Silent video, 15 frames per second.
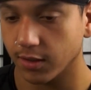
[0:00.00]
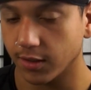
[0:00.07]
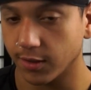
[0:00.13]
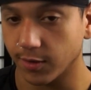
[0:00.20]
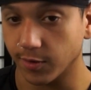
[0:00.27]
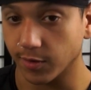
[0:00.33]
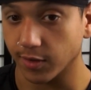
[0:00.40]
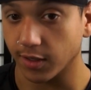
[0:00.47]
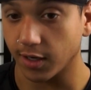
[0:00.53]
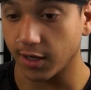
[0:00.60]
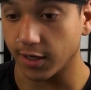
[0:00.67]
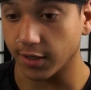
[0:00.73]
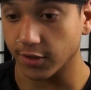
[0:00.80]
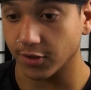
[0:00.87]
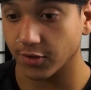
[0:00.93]
Oh,
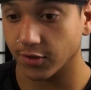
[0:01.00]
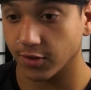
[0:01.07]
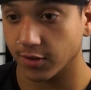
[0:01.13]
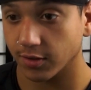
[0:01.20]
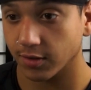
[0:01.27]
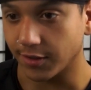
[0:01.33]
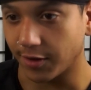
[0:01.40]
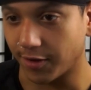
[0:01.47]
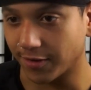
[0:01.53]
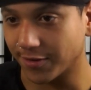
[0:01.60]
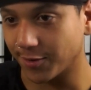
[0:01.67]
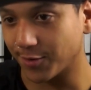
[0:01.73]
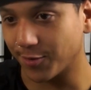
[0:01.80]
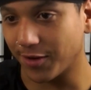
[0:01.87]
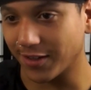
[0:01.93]
gosh. And
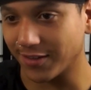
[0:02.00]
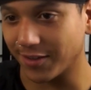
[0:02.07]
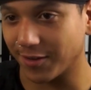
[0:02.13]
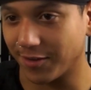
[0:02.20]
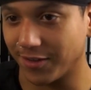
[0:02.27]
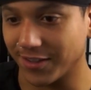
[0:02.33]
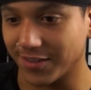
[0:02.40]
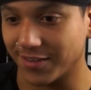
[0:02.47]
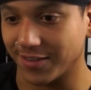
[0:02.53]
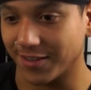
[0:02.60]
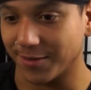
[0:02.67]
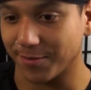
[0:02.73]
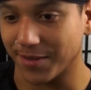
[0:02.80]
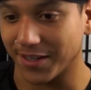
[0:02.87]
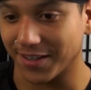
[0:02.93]
Naruto's right there
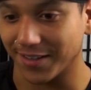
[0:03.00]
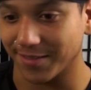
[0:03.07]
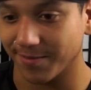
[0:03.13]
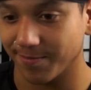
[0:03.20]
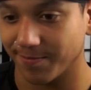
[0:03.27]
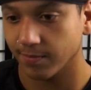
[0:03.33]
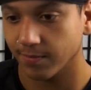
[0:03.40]
listening, man.